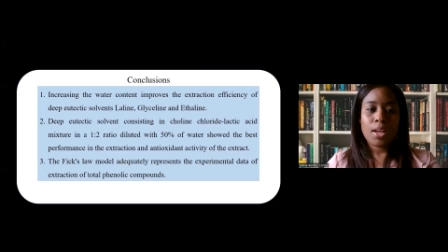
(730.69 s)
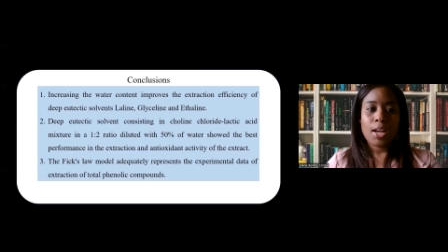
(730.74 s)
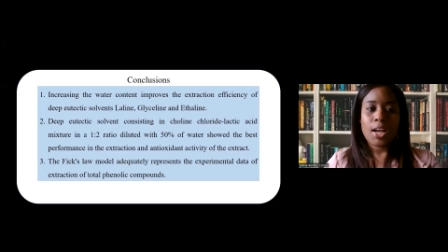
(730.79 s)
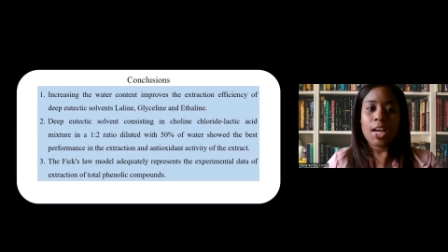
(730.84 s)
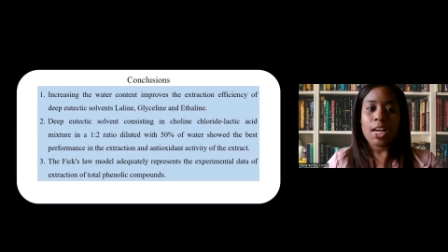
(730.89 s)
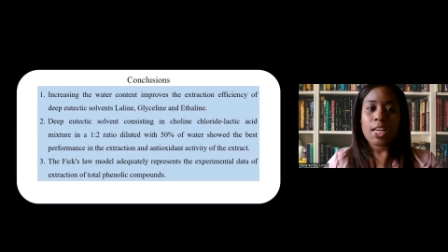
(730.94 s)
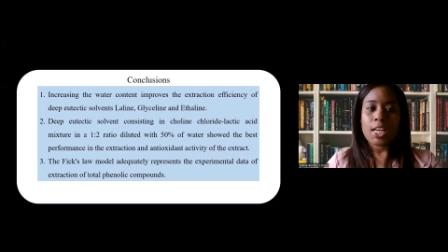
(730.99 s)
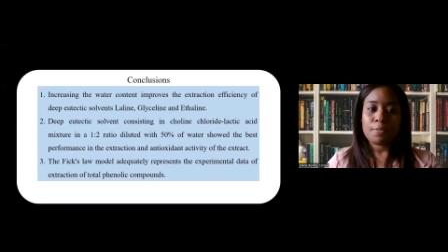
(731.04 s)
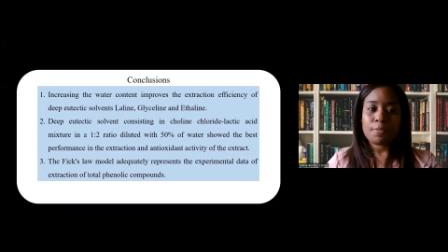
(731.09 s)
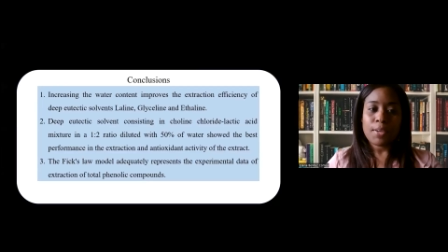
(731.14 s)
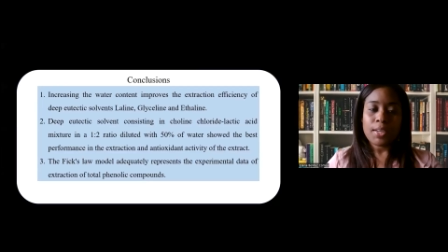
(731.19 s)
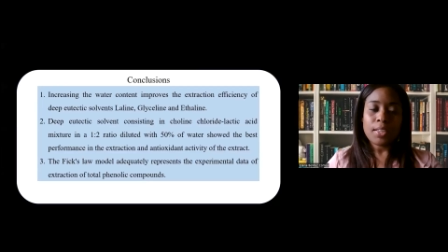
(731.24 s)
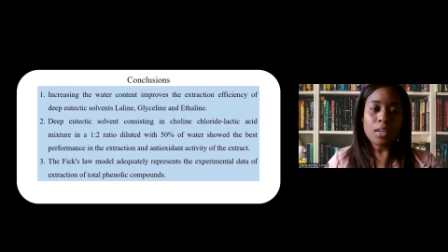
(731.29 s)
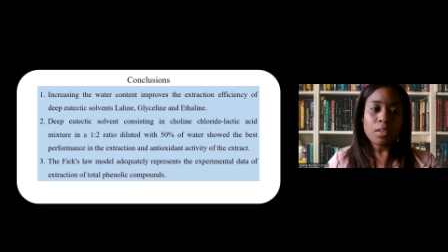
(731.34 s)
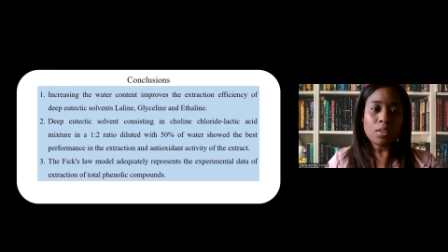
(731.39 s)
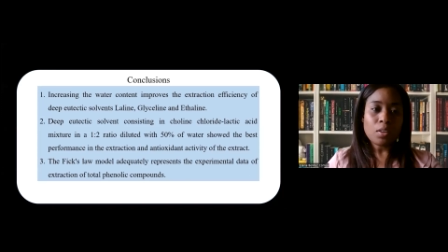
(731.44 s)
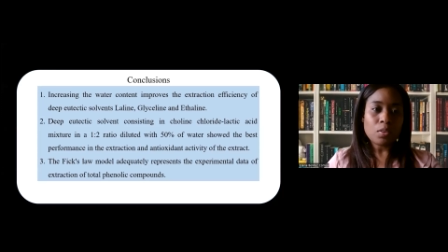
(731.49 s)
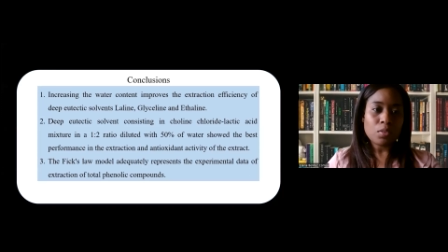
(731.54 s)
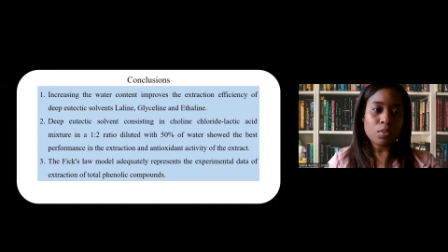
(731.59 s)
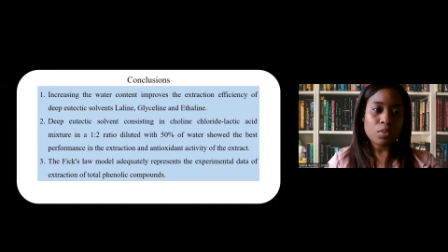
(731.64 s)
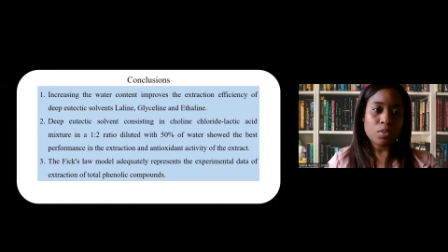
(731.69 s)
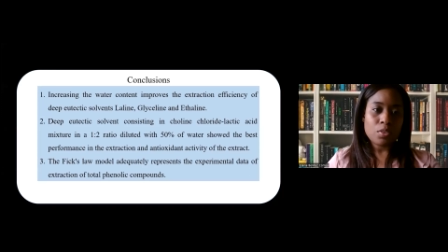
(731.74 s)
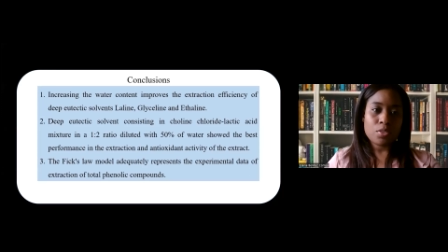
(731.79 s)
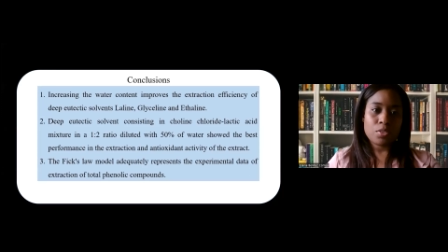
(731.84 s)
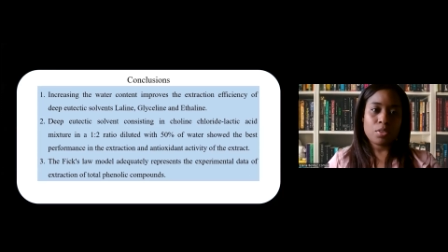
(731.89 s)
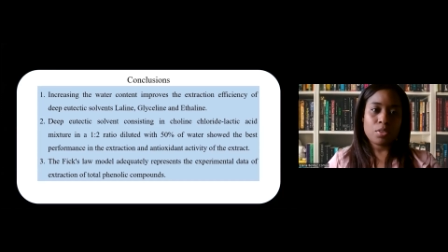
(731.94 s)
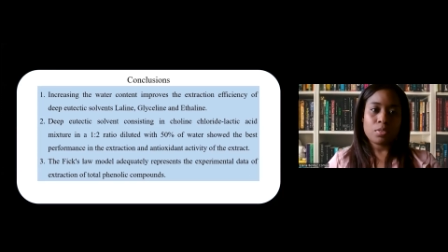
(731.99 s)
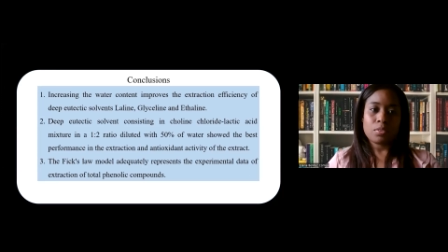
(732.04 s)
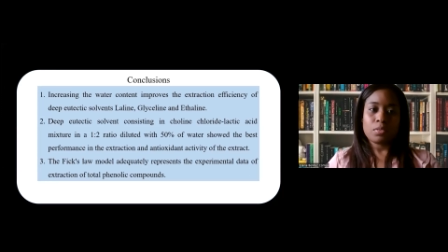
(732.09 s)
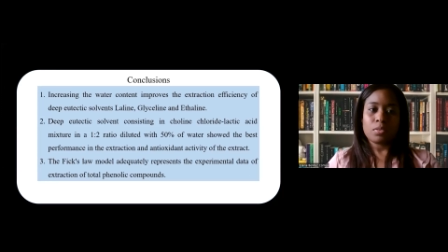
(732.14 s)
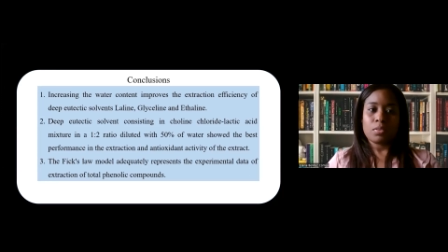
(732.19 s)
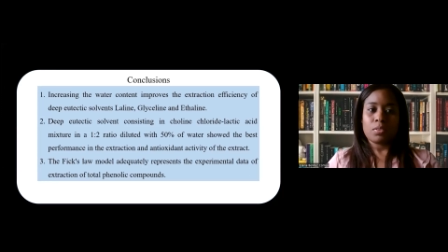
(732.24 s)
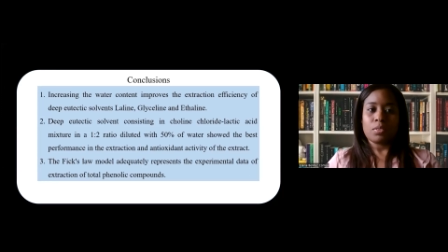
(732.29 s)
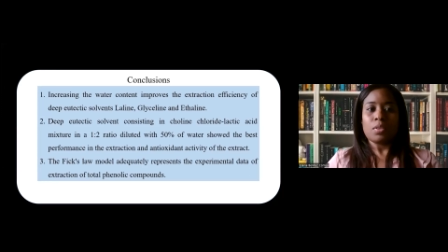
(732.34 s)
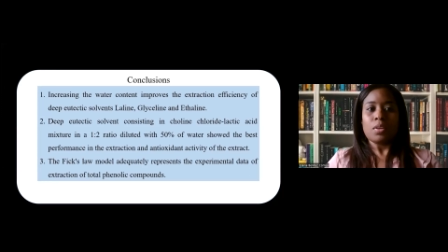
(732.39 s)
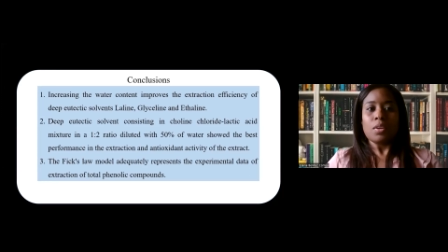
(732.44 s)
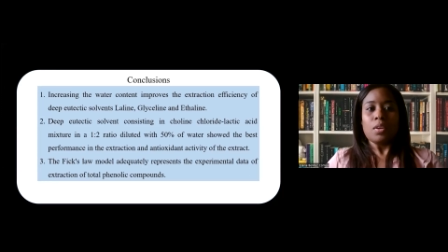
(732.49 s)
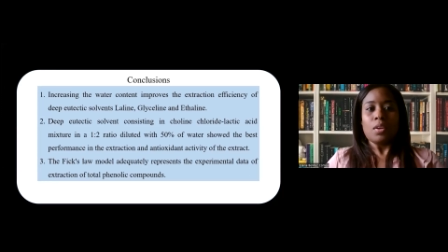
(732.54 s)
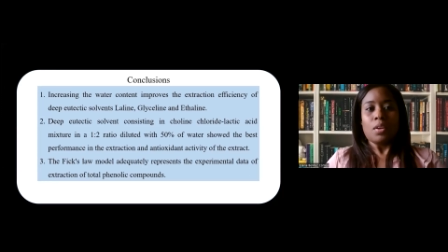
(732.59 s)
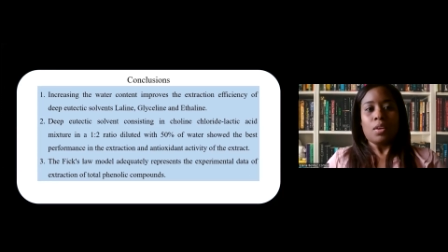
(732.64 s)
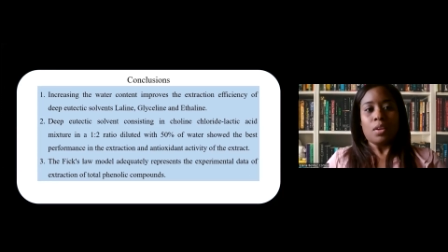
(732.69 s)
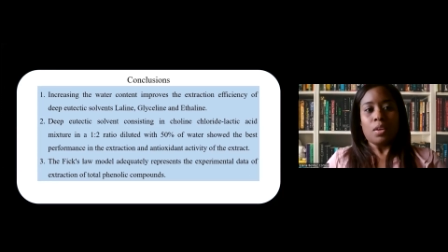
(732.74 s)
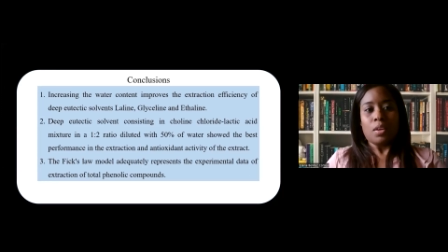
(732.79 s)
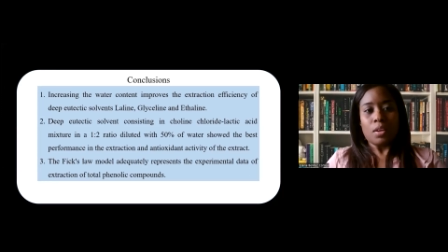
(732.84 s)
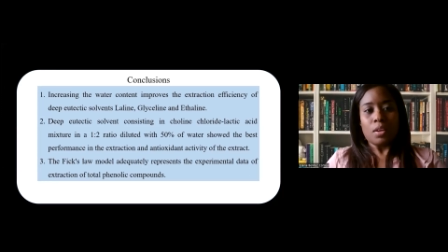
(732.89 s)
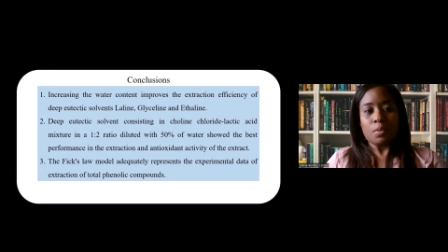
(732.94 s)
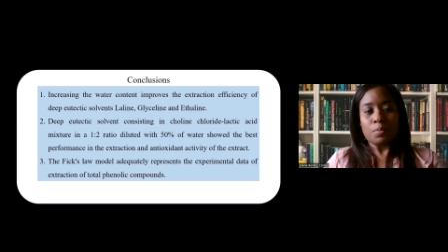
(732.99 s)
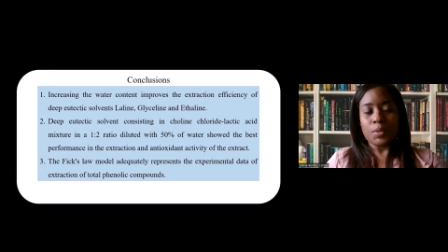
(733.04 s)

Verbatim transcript: As final conclusions, uh,